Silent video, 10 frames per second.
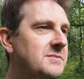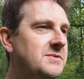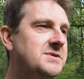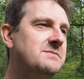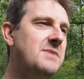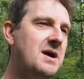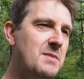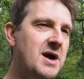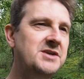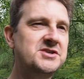to my
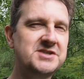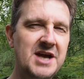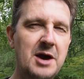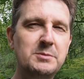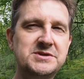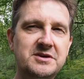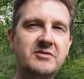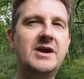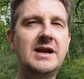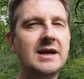mind, just helps to
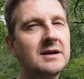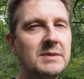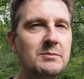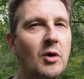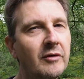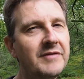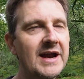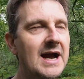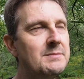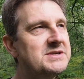create a little bit more of that
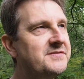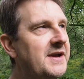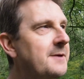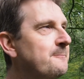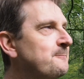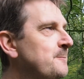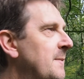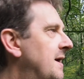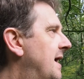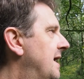atmosphere.
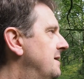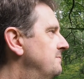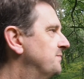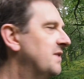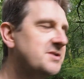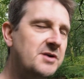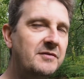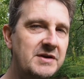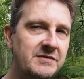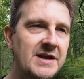So I've
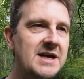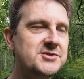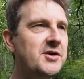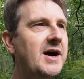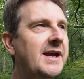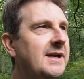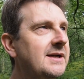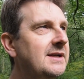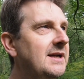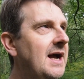given that a try.
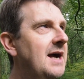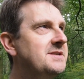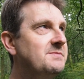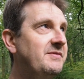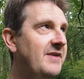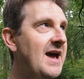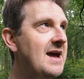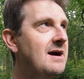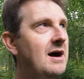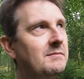To be fair,
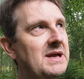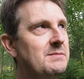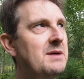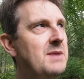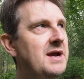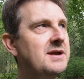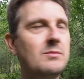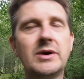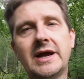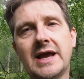I'll make my mind up
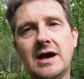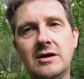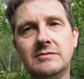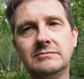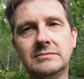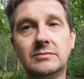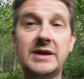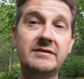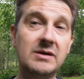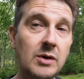when I get home
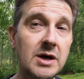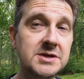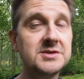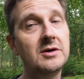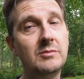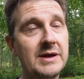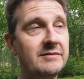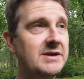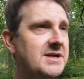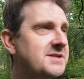whether it works or whether
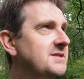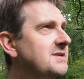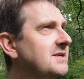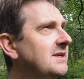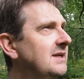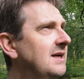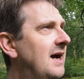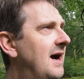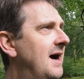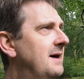it doesn't.
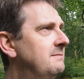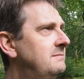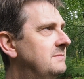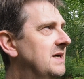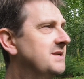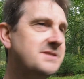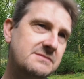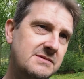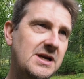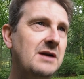But
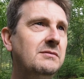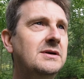you know,